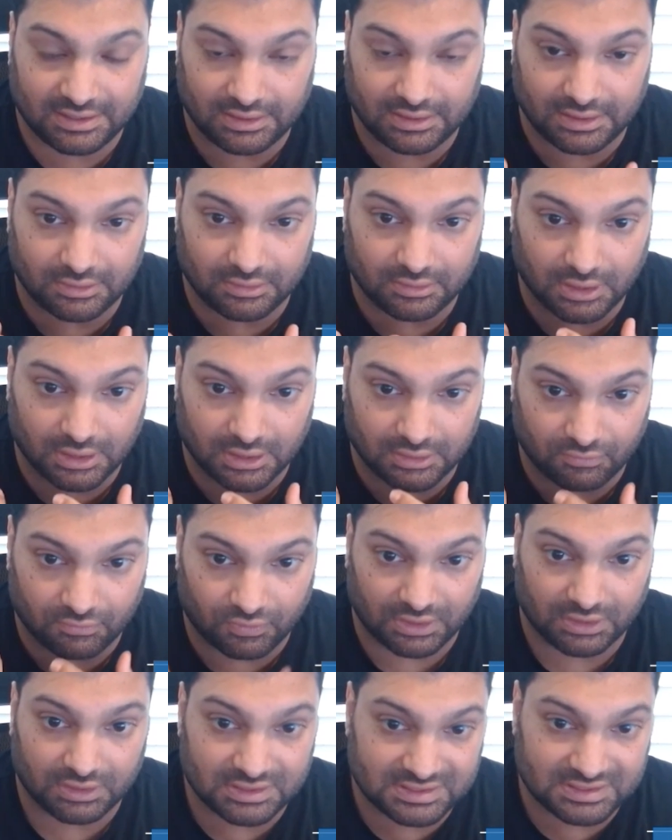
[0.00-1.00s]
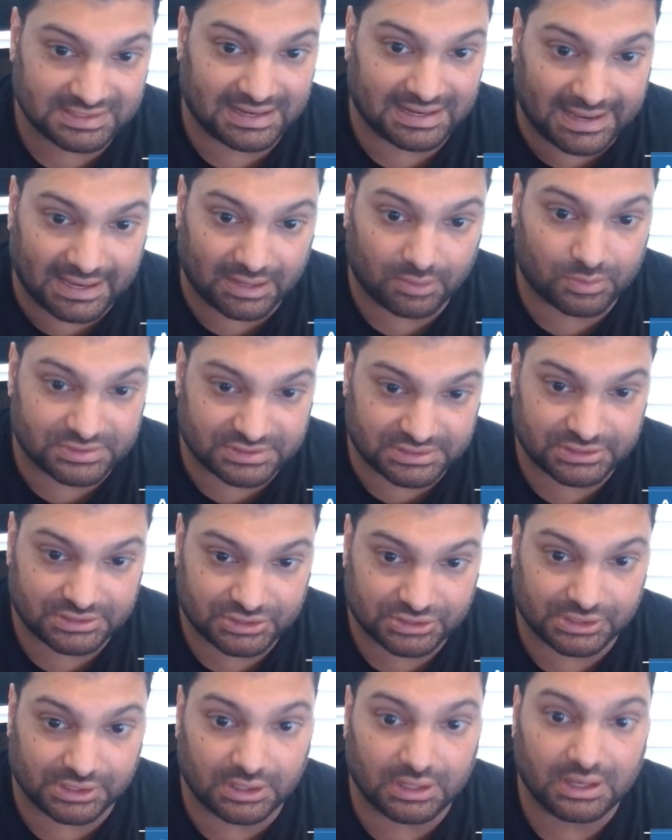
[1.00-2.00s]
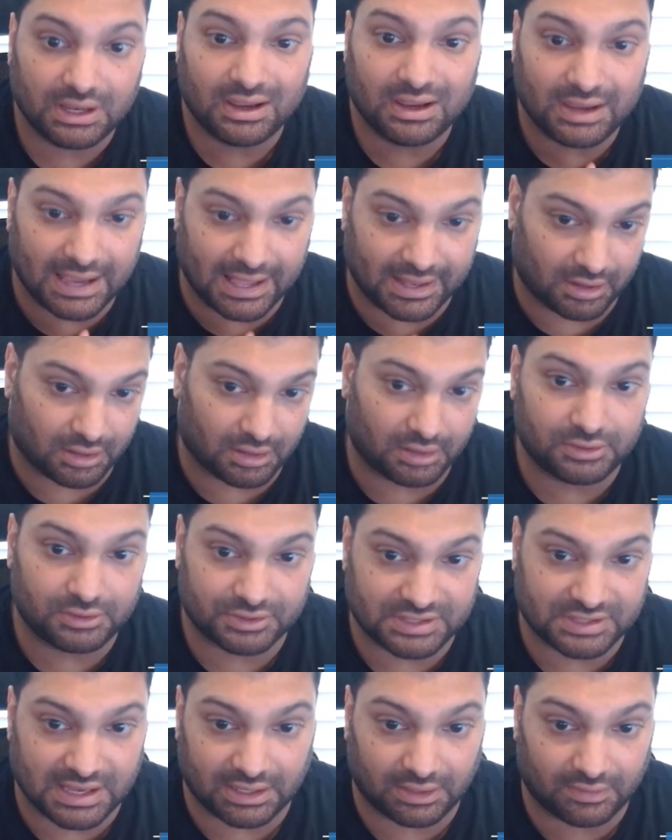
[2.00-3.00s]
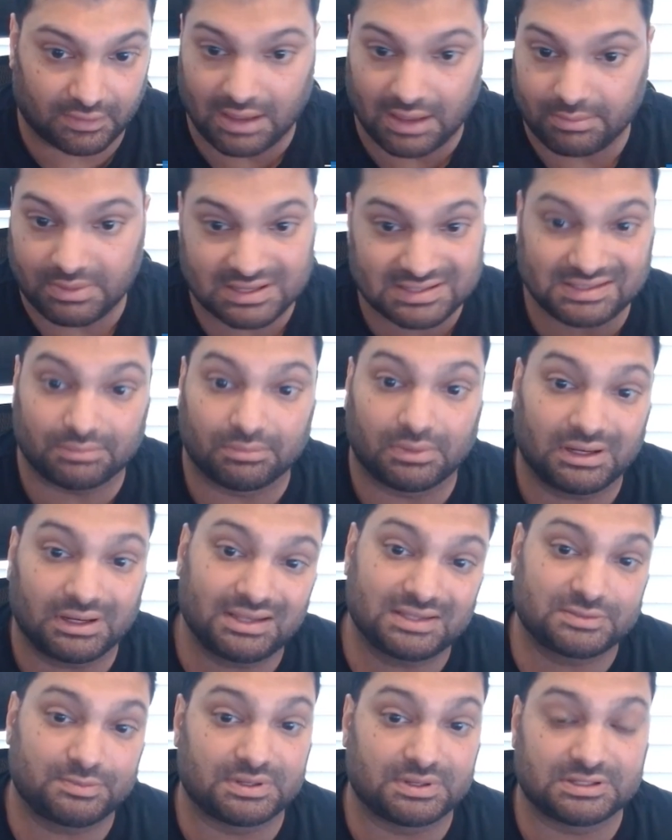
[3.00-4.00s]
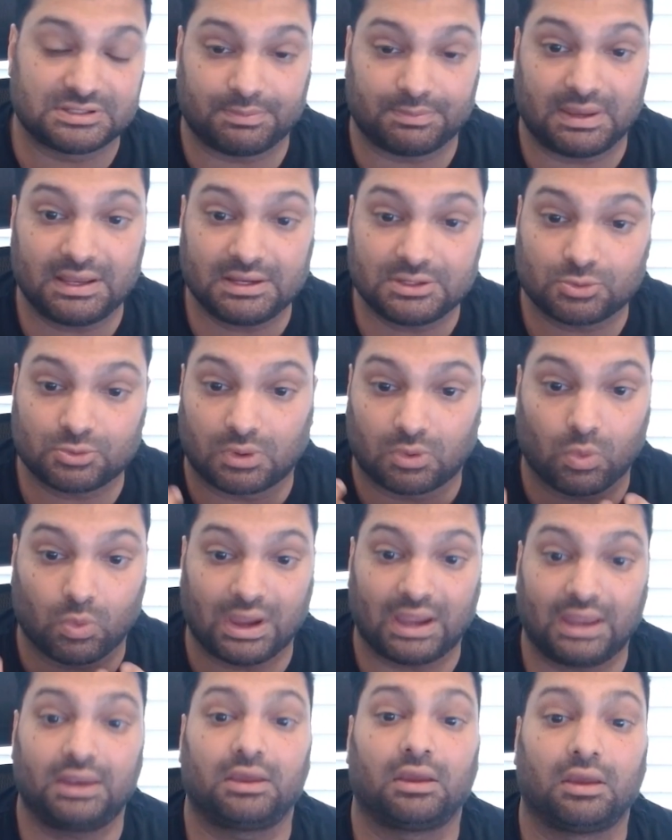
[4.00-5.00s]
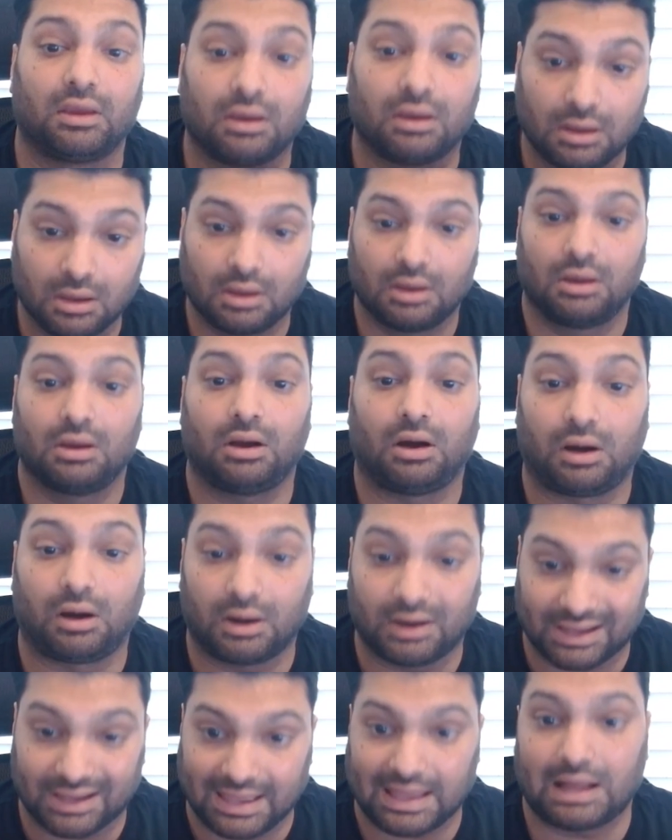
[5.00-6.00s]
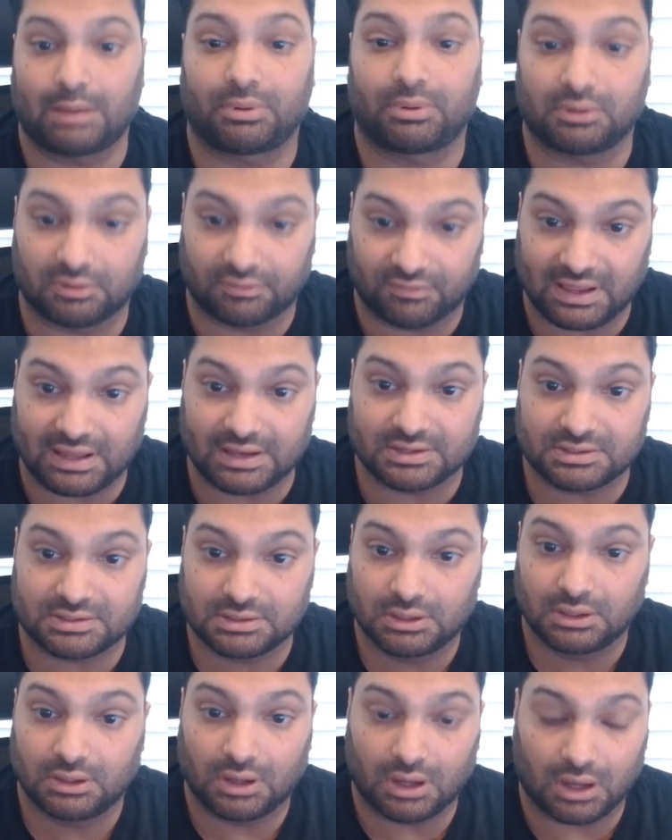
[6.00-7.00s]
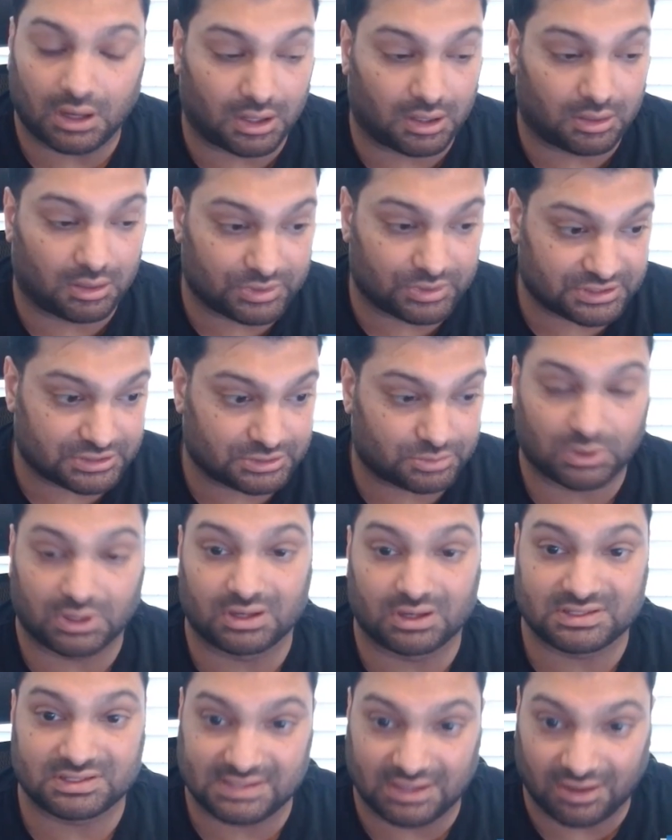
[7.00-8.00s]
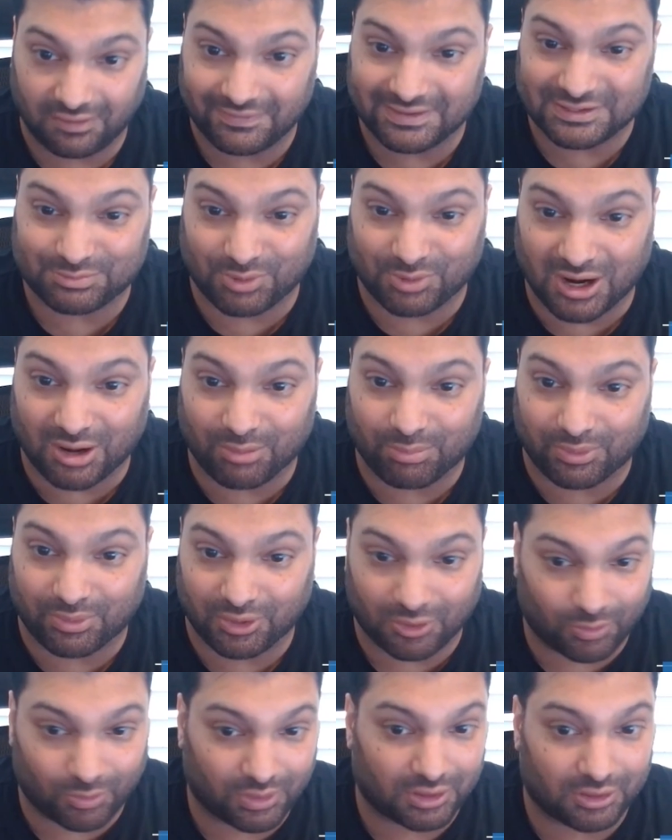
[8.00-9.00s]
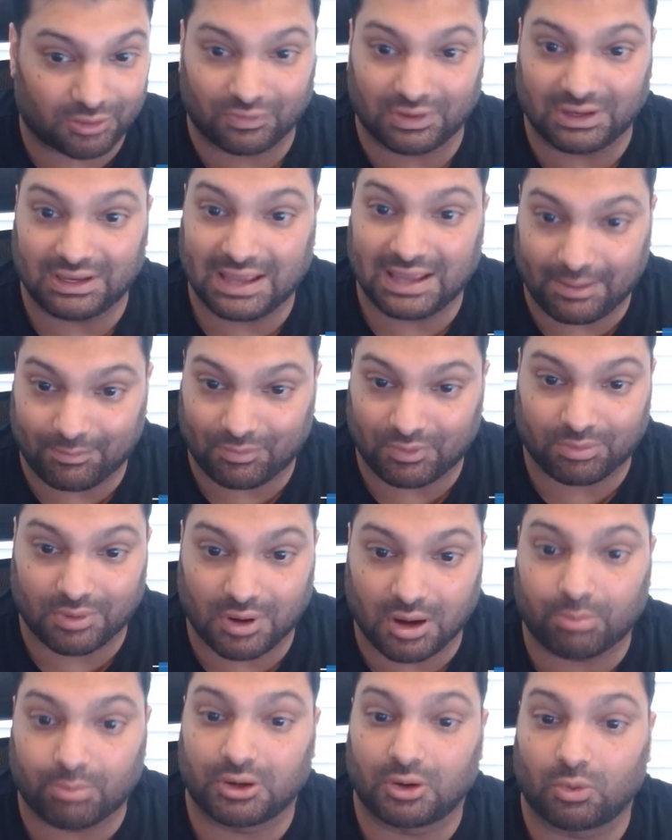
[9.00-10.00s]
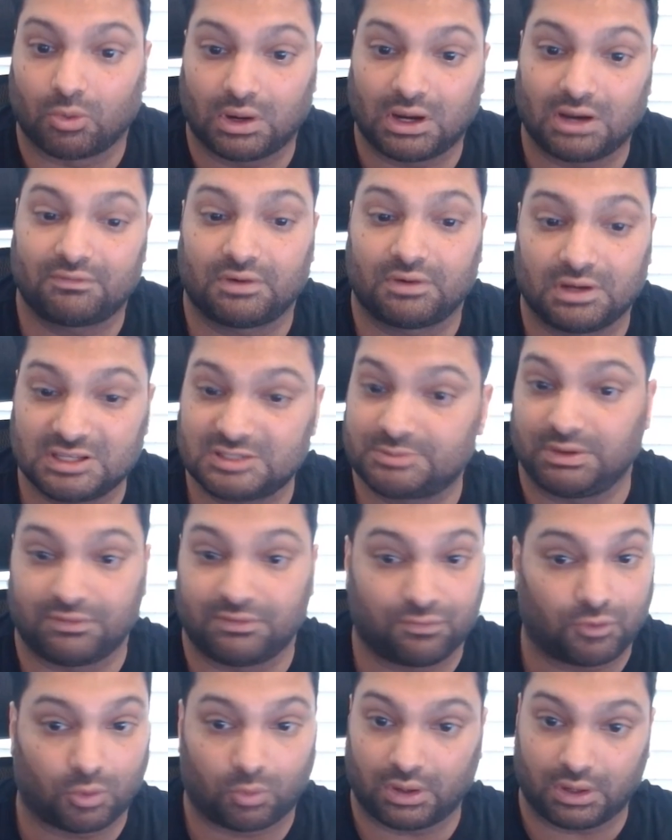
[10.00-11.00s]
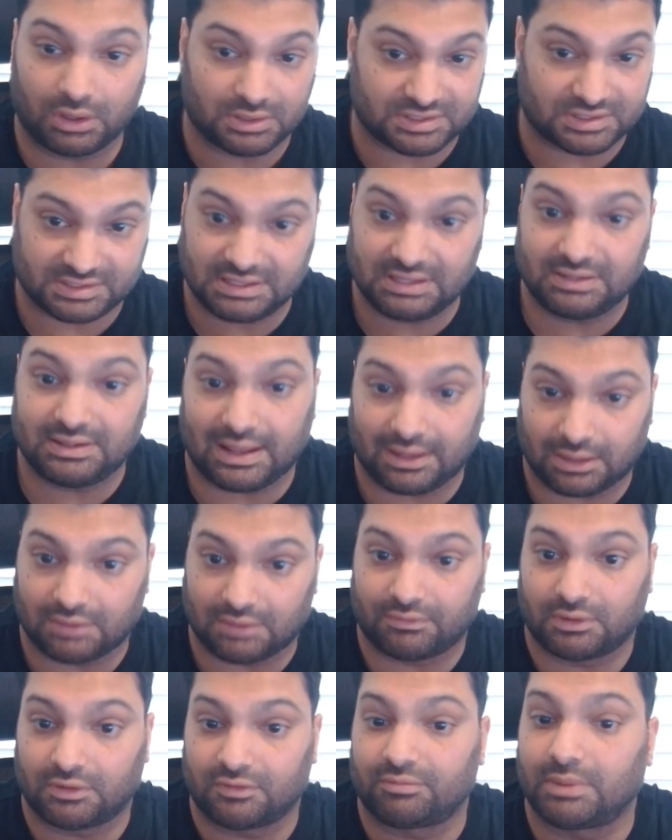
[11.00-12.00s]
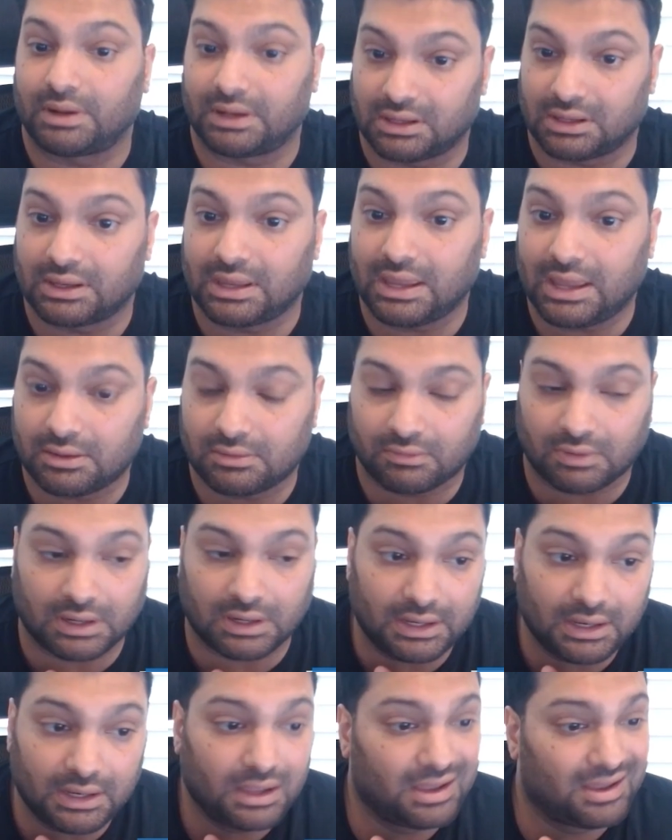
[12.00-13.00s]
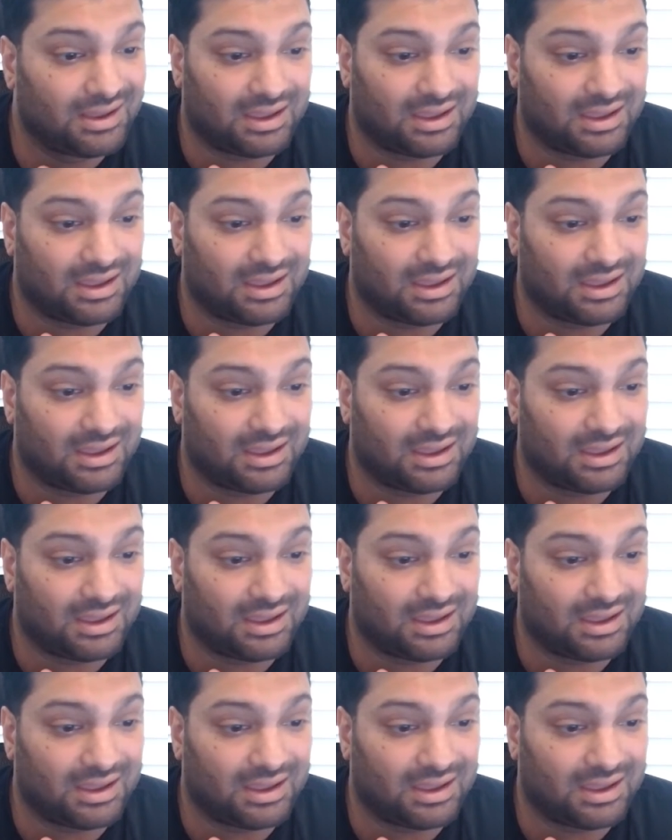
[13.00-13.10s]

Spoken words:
it in a real estate acquisition and an undertaking. That means the money has been spent. We're waiting on a capital event, which is we're going to sell this property or we're going to recap the property or whatever it is before we're going to see that level of money again, right?